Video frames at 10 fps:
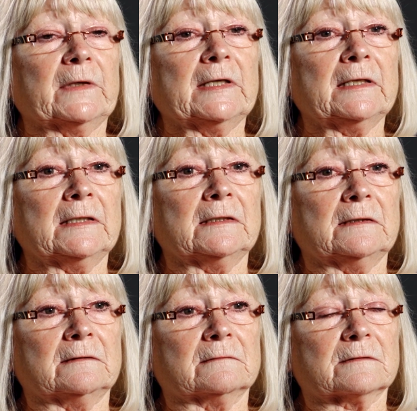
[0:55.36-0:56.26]

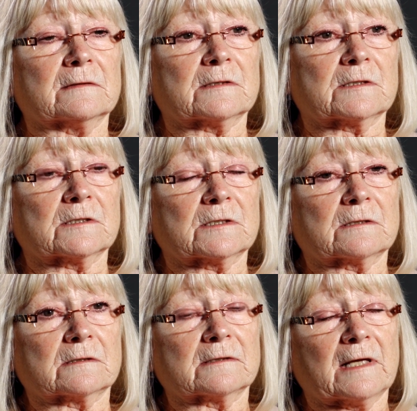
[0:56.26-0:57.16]
He
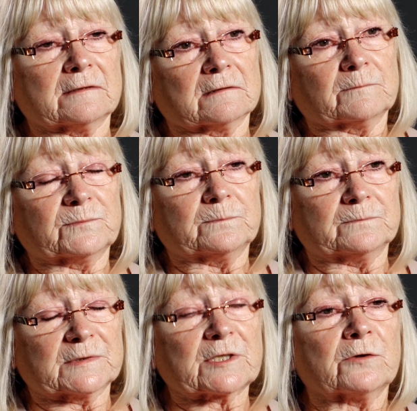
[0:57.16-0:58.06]
then
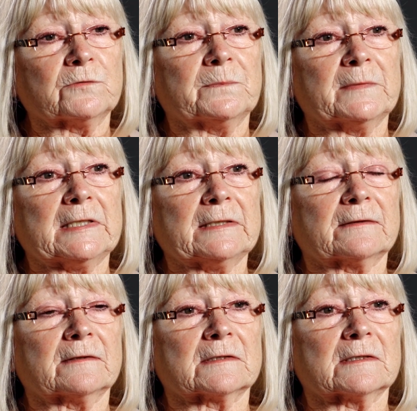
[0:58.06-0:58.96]
told me
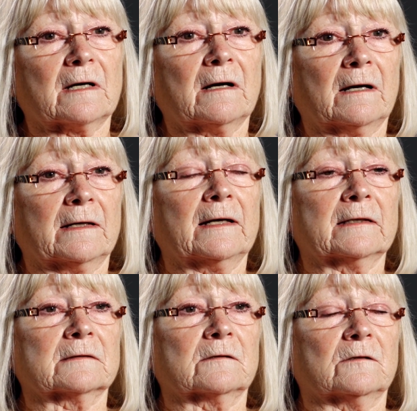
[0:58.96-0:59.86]
that I
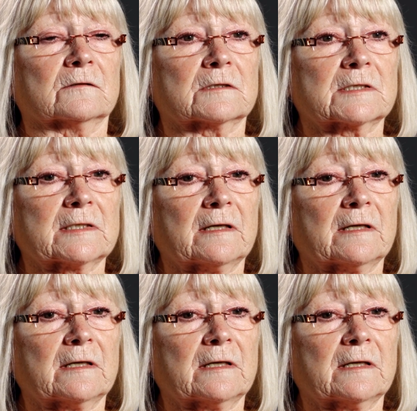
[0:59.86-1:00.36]
had got